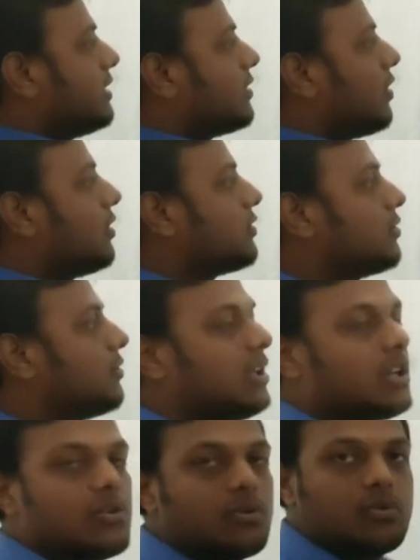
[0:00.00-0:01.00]
also
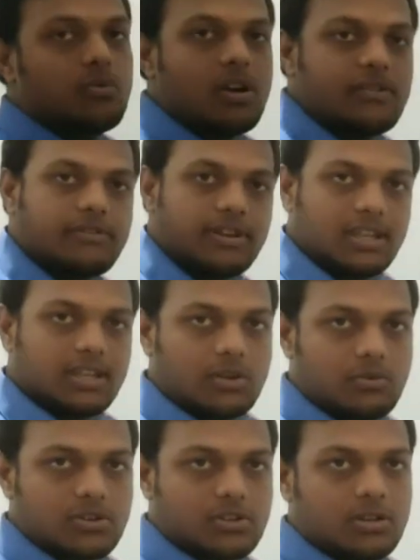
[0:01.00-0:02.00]
a quadratic
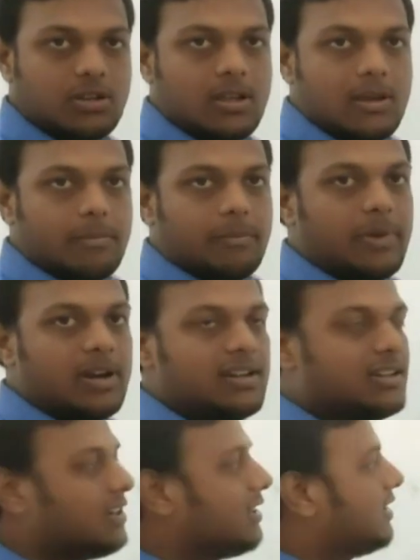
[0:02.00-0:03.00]
equation,
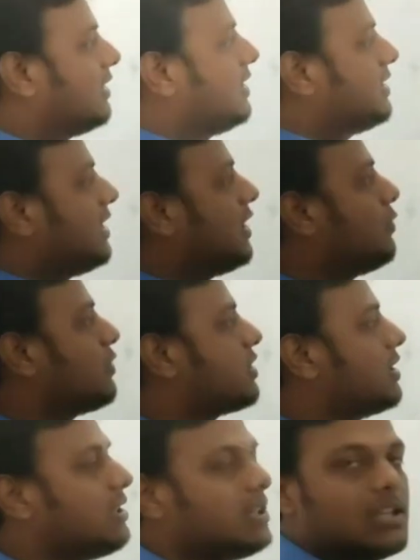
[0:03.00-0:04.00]
but this
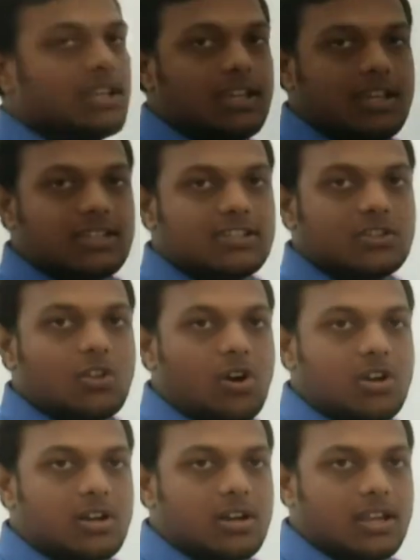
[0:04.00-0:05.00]
equation is
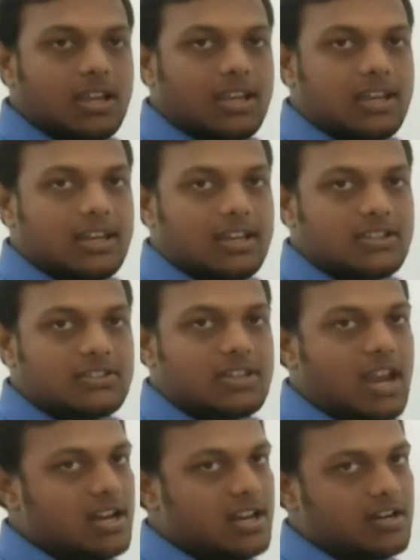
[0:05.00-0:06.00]
not in
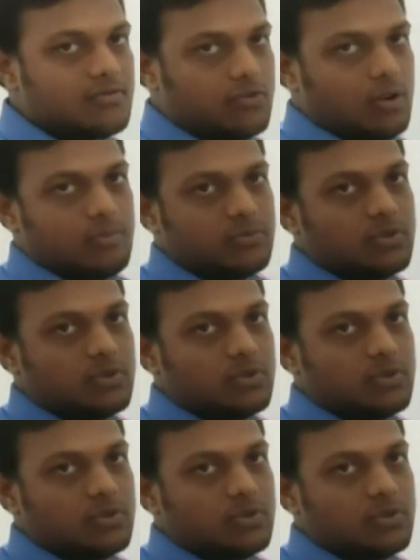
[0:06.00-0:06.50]
standard form.